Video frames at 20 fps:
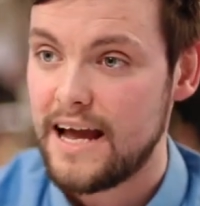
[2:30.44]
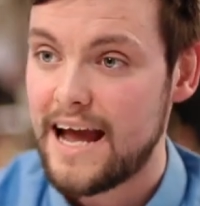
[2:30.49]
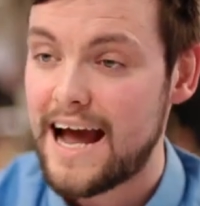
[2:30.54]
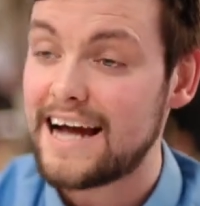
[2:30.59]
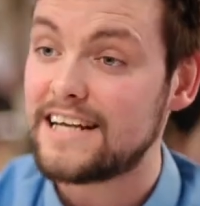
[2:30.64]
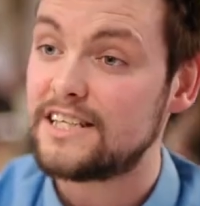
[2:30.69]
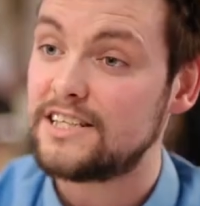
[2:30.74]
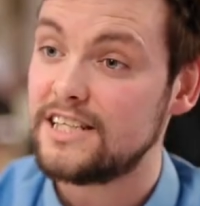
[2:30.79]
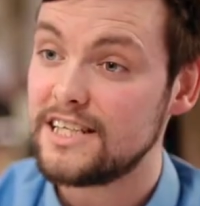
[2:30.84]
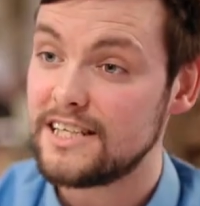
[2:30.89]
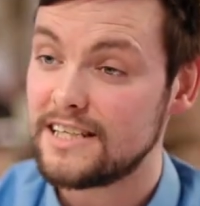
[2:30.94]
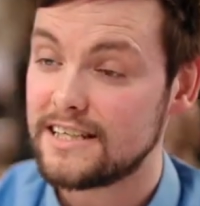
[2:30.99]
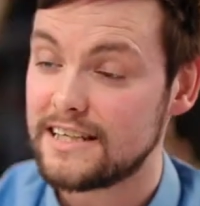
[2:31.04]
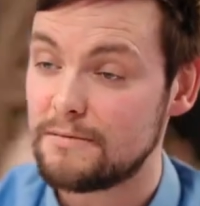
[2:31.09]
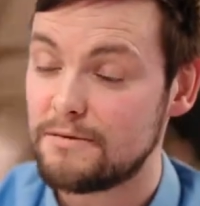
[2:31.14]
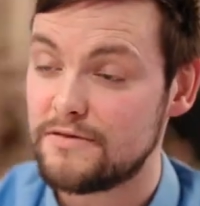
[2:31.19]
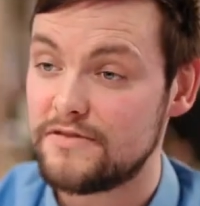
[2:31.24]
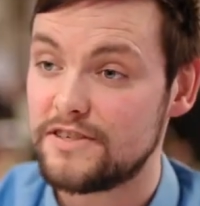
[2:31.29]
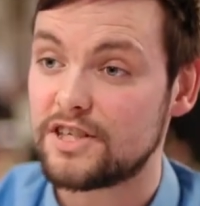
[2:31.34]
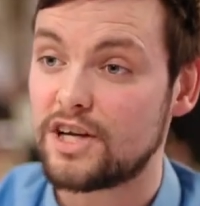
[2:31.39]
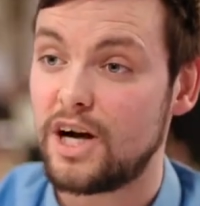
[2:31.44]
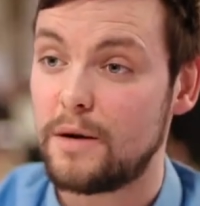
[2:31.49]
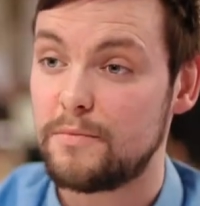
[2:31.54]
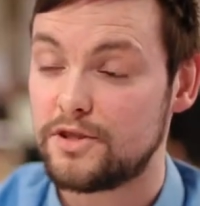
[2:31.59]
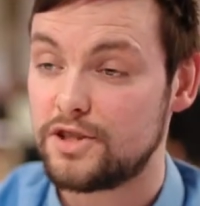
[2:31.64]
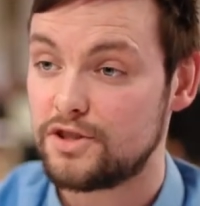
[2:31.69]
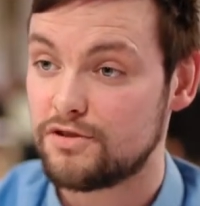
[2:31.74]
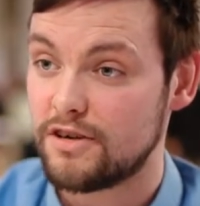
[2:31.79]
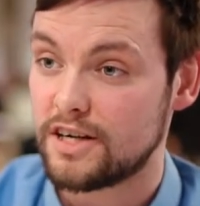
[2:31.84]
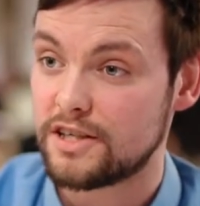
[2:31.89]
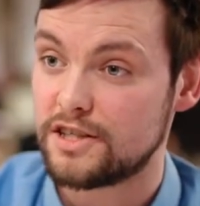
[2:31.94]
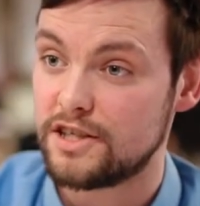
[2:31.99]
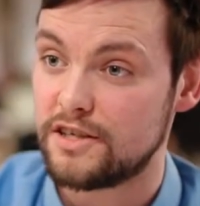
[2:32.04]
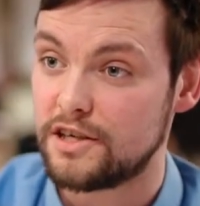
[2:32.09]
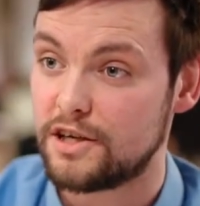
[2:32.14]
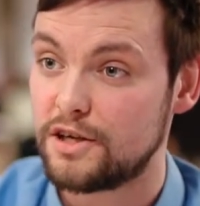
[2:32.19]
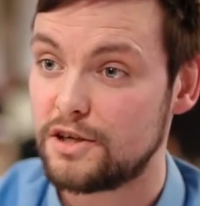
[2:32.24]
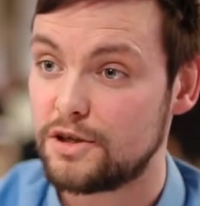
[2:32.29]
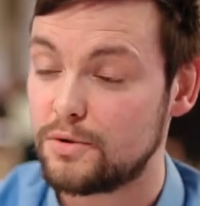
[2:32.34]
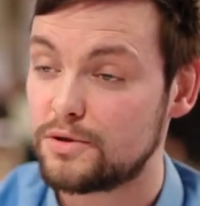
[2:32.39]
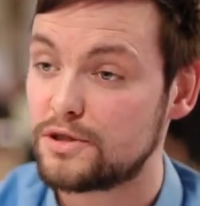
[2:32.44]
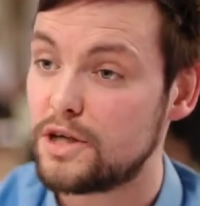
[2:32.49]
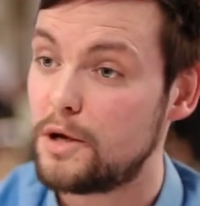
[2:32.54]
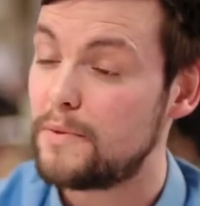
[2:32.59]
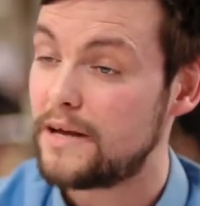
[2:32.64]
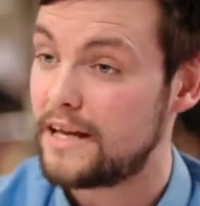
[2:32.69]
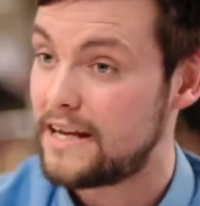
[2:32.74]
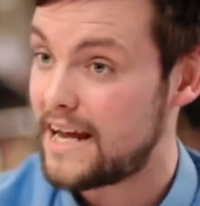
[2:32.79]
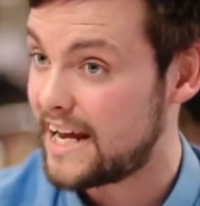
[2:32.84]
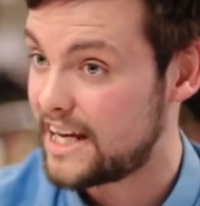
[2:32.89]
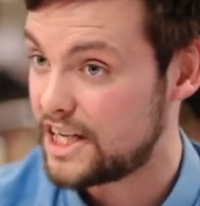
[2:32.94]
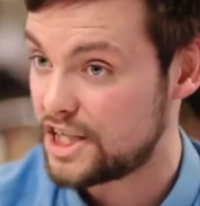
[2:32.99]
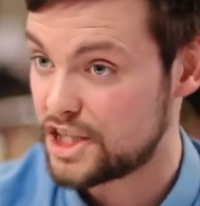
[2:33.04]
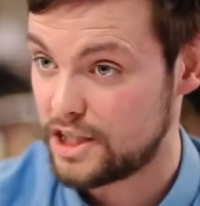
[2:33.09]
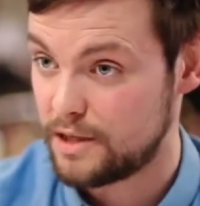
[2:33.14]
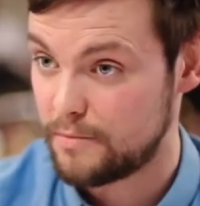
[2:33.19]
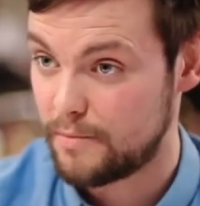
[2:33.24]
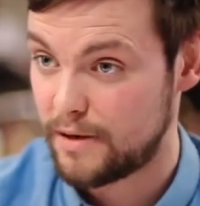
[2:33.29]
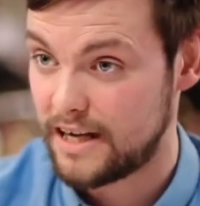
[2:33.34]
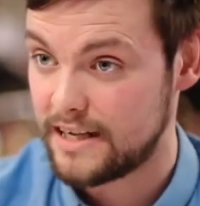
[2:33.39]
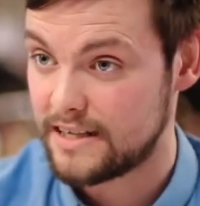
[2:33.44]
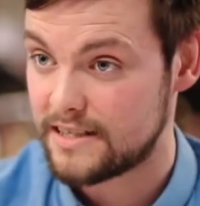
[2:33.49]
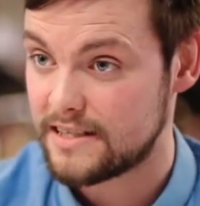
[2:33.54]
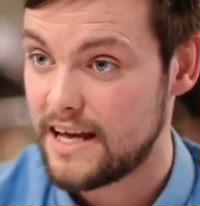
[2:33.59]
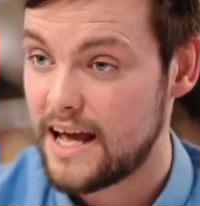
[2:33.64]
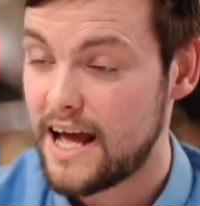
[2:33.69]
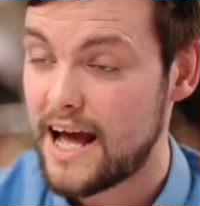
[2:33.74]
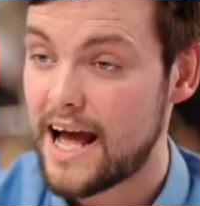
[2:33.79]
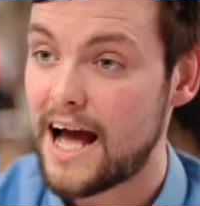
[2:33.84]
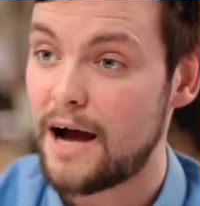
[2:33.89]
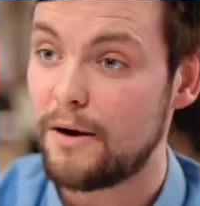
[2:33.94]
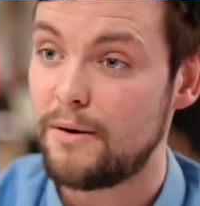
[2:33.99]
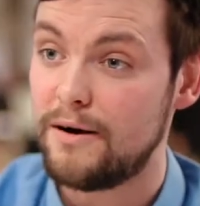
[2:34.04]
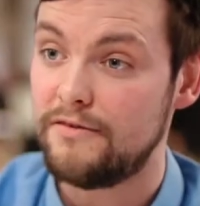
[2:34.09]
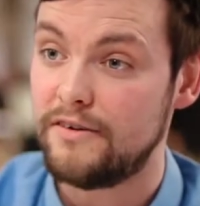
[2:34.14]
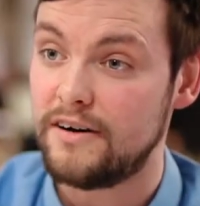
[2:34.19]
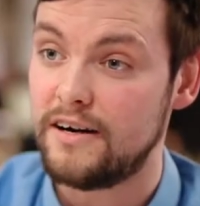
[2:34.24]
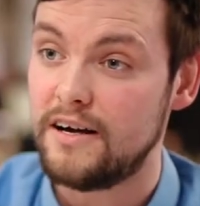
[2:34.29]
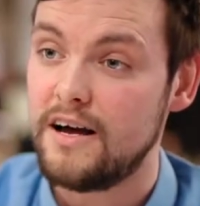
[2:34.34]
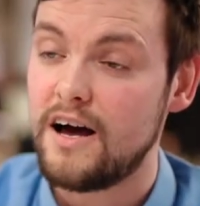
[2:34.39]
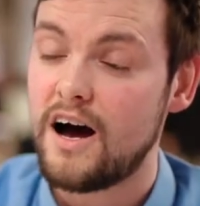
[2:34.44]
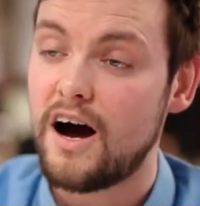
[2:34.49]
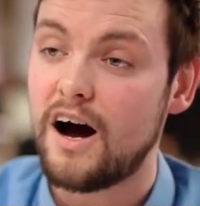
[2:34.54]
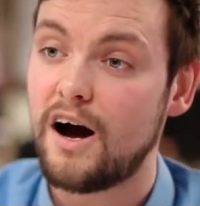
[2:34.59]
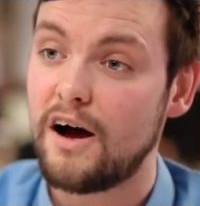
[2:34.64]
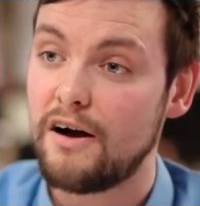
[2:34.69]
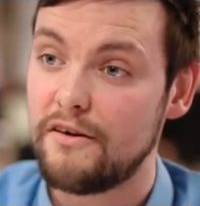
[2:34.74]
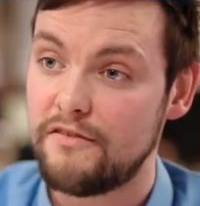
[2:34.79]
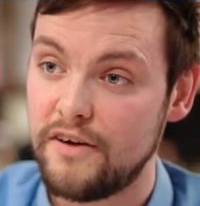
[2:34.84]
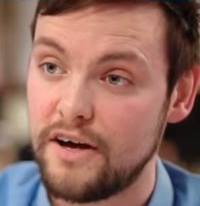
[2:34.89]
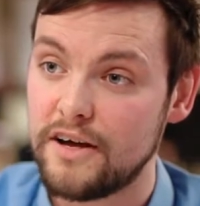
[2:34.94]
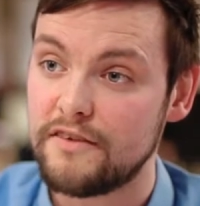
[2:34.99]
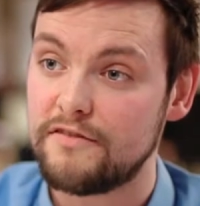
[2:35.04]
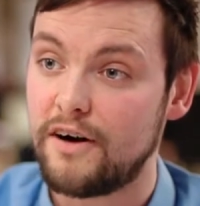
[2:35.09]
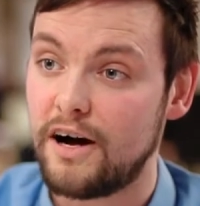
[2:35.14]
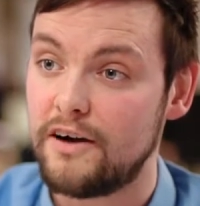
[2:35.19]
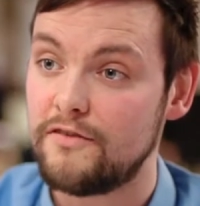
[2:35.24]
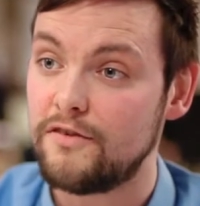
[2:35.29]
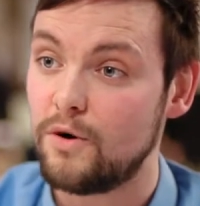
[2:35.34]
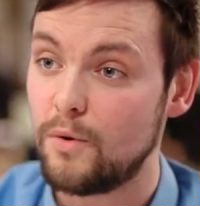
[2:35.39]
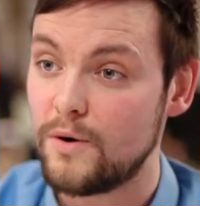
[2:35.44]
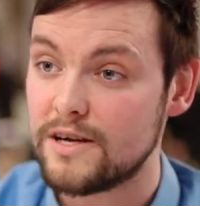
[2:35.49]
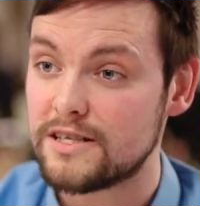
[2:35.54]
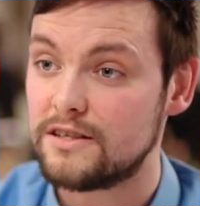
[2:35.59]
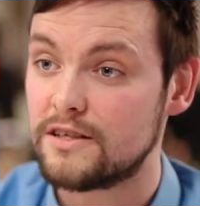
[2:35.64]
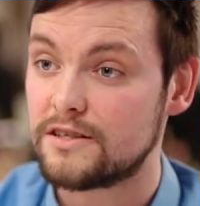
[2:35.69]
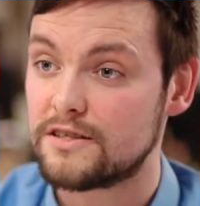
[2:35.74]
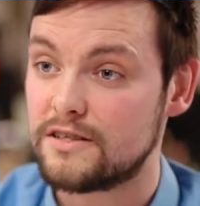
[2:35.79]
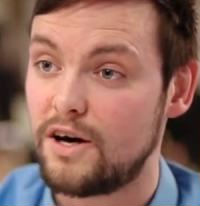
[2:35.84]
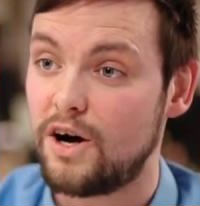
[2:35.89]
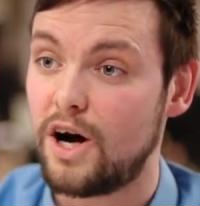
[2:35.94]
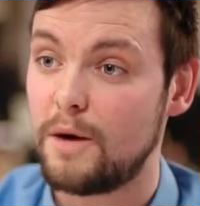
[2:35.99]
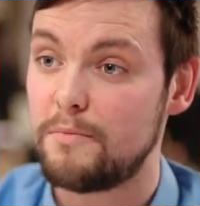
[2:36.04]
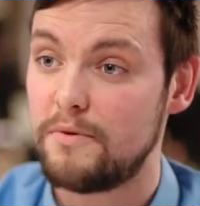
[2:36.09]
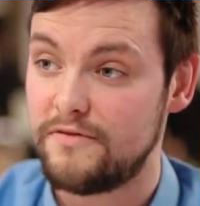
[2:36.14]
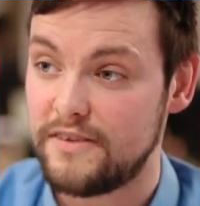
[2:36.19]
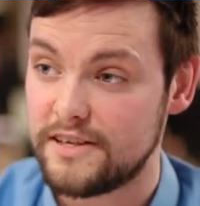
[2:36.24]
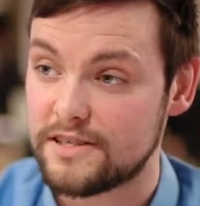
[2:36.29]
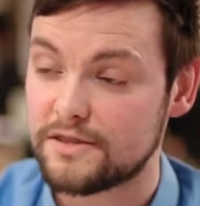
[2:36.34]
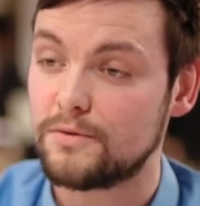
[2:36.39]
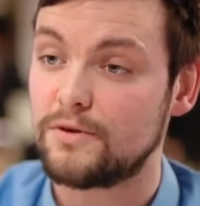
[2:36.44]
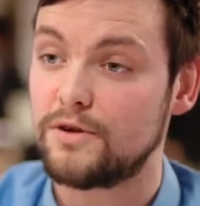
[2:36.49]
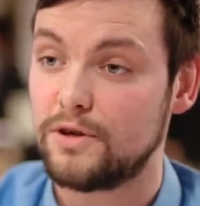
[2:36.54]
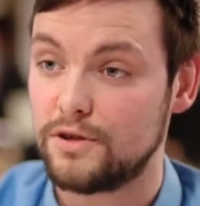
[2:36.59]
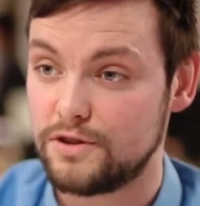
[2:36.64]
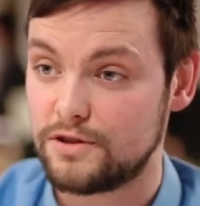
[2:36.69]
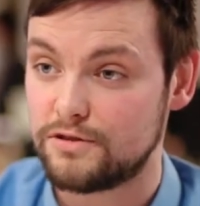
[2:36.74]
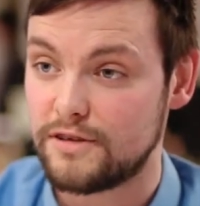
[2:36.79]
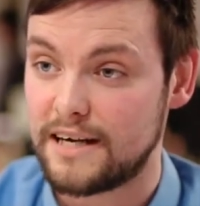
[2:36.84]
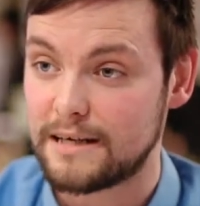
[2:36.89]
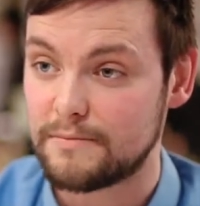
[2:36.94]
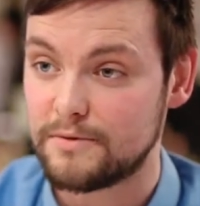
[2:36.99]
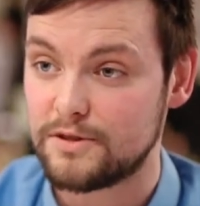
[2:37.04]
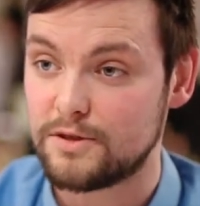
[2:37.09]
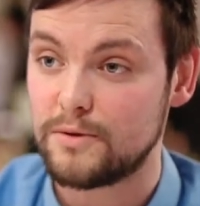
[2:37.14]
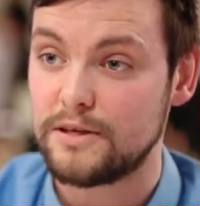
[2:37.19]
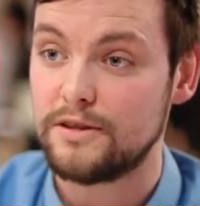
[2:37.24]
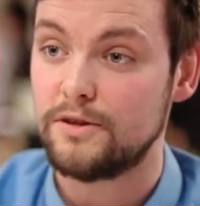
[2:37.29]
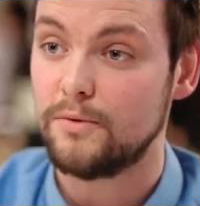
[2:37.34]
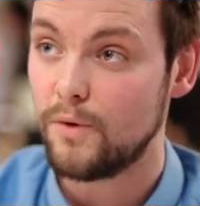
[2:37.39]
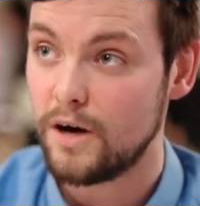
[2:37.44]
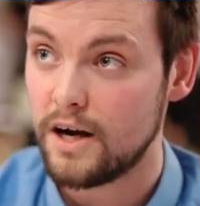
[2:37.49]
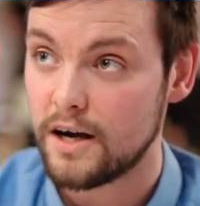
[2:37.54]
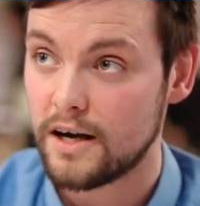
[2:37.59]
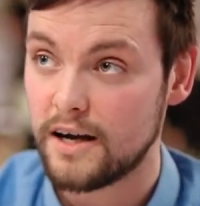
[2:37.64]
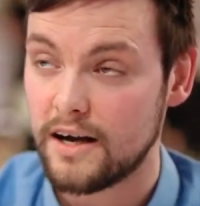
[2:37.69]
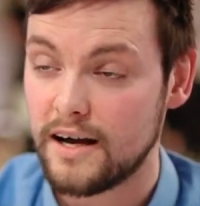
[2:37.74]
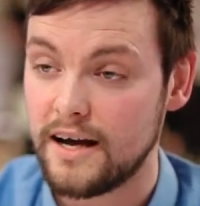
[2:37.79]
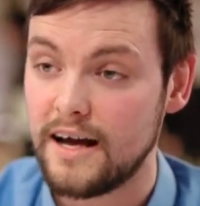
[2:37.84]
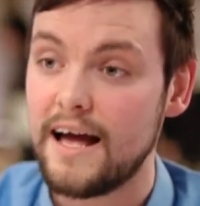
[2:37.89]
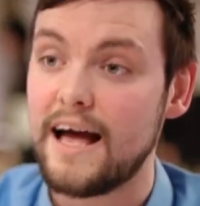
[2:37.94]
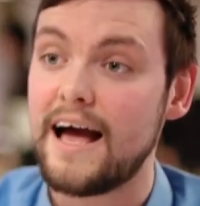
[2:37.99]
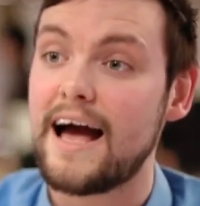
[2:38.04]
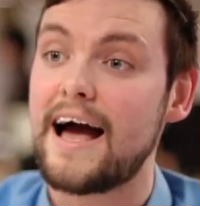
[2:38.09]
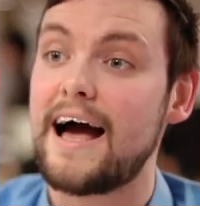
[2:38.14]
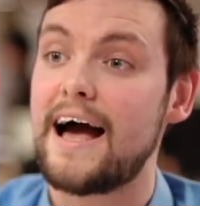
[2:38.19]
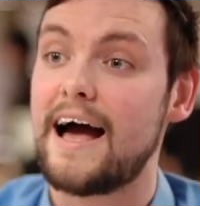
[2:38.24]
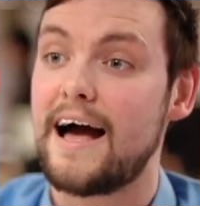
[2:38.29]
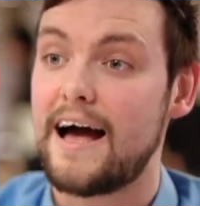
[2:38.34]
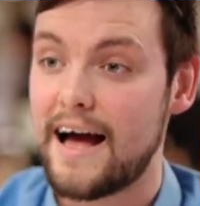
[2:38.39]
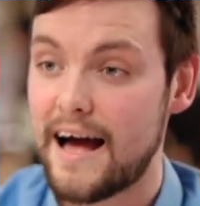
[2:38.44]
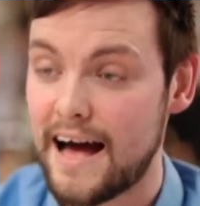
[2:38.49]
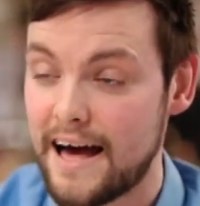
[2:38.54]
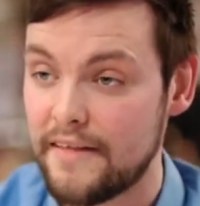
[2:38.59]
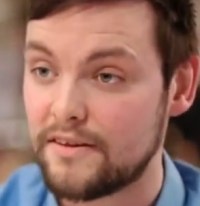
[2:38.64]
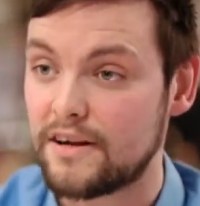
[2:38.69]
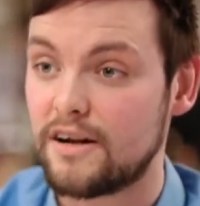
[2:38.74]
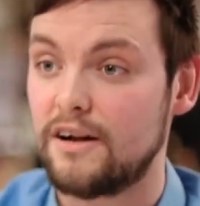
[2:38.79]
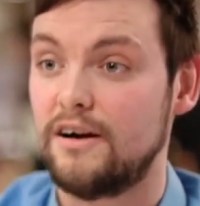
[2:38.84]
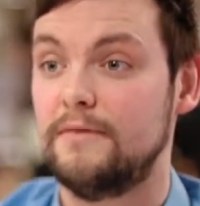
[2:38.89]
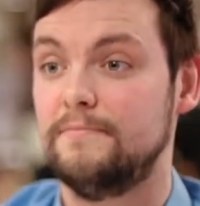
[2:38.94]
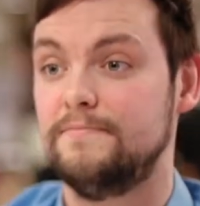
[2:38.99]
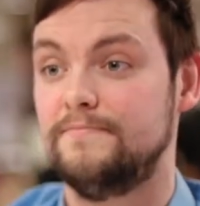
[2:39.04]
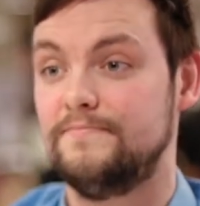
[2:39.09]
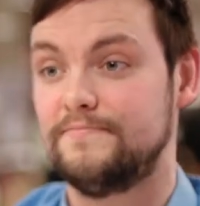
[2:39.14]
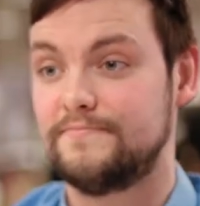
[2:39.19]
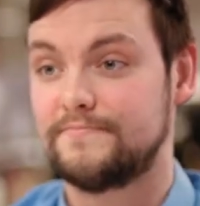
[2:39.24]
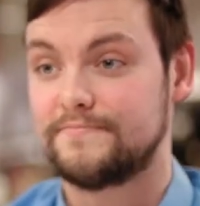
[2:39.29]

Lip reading: Additionally, with this type of structure, there could also be an agent in place. However, IR35 always looks at the hypothetical contract between the worker and the client.